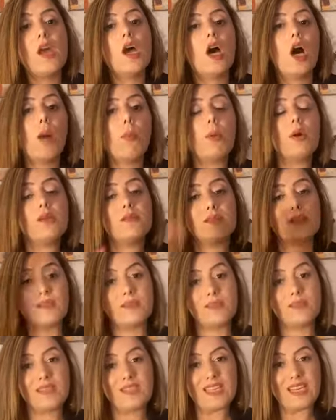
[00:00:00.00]
up until
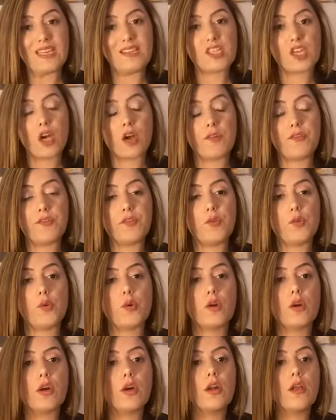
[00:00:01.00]
the date of
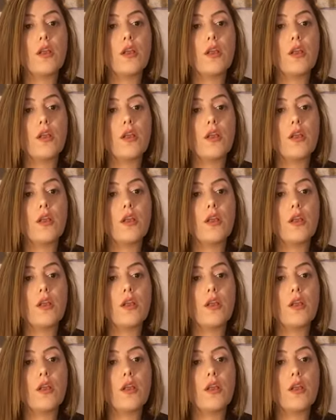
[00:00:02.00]
your